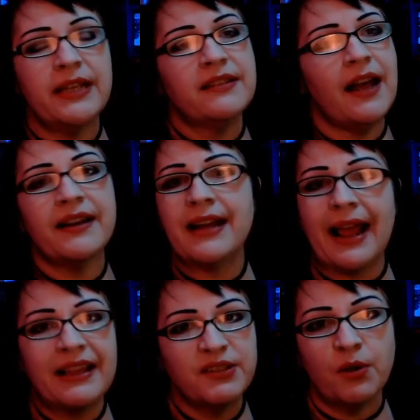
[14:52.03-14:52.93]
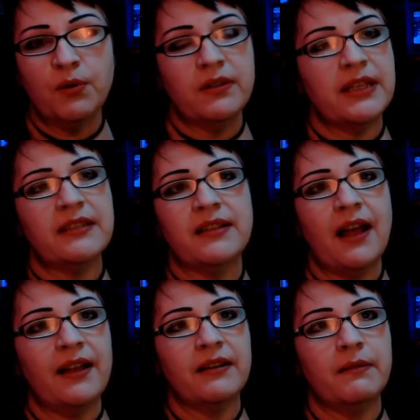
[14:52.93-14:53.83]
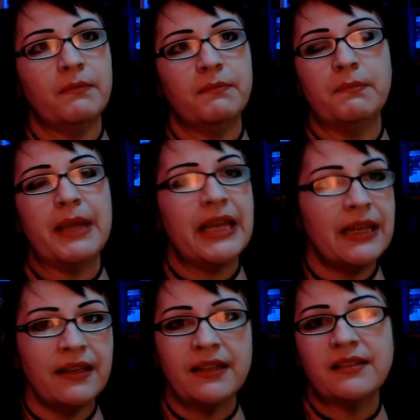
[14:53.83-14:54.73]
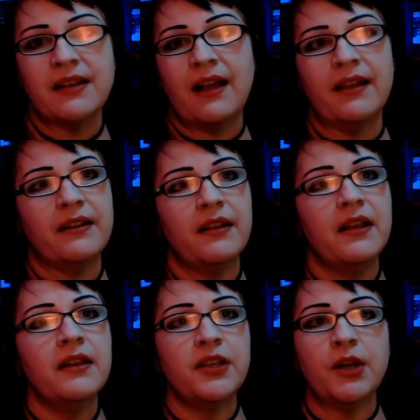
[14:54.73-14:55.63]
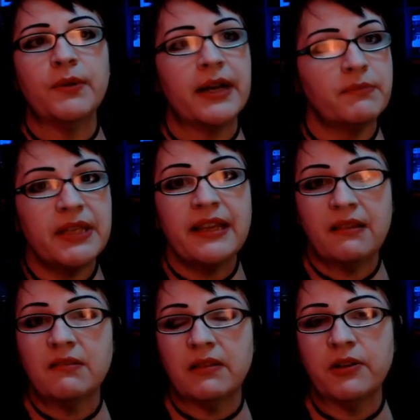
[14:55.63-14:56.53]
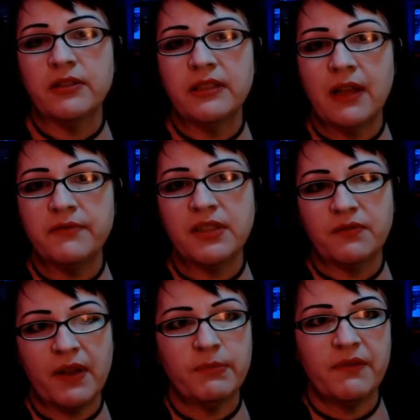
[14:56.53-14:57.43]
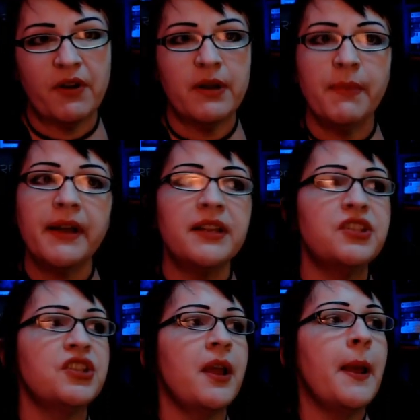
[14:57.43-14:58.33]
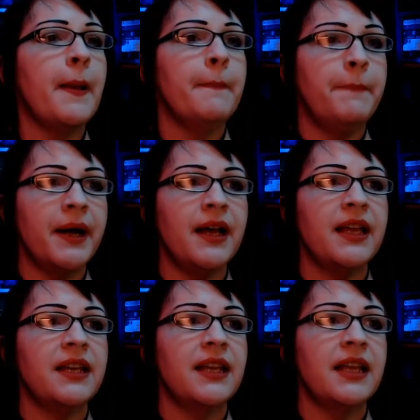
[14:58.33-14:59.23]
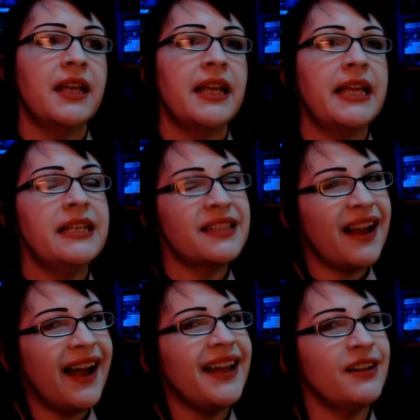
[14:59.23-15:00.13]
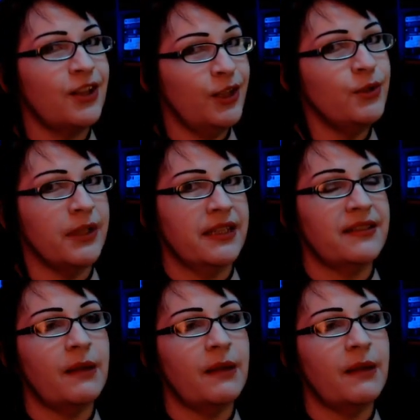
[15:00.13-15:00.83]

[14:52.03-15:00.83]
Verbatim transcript: He's not an asshole. He's not mean. He's not, you know, like, he clearly loves his family very much, but he's kind of clueless.